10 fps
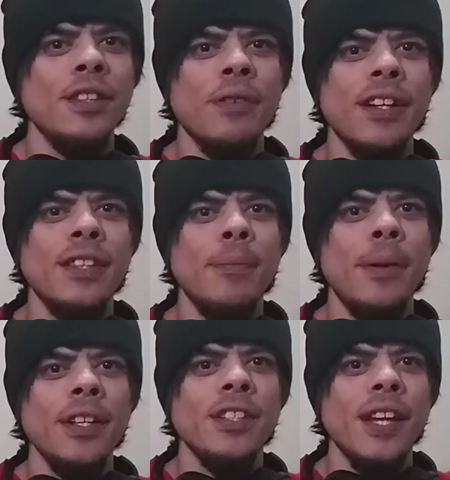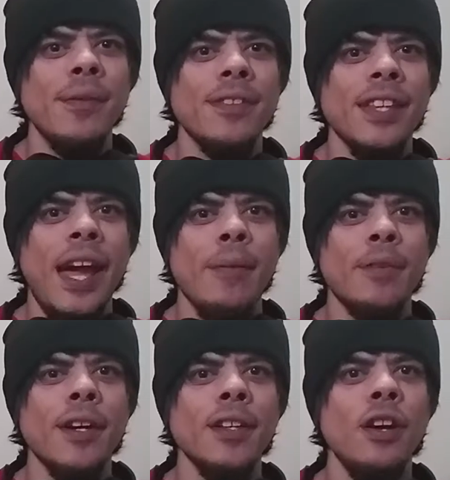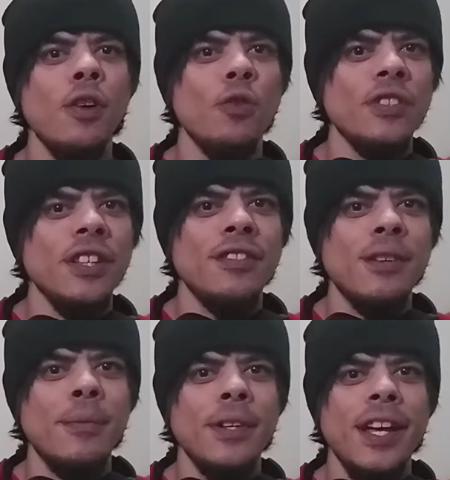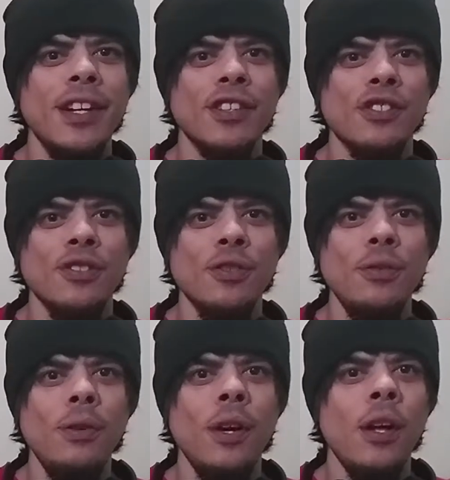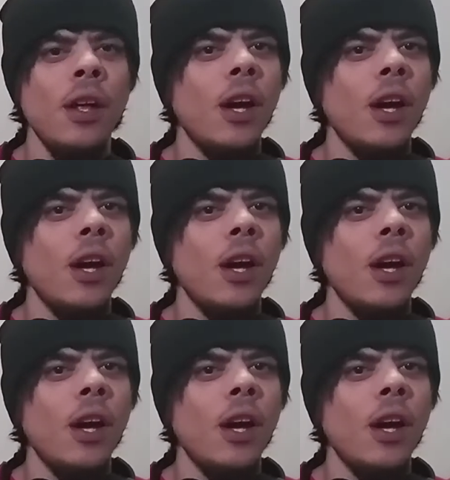directed by James Cameron, who did Terminator 2.